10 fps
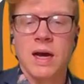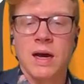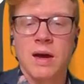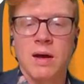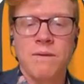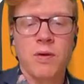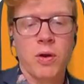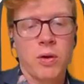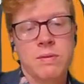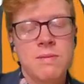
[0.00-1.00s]
forest and
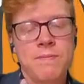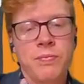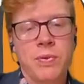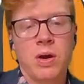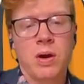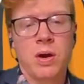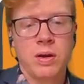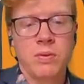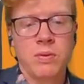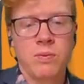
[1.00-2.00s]
bird, on
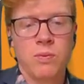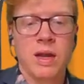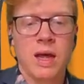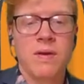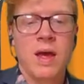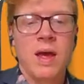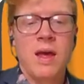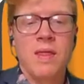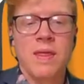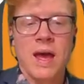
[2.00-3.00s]
wildlife
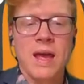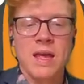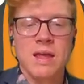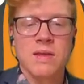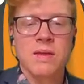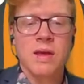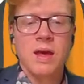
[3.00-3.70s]
that is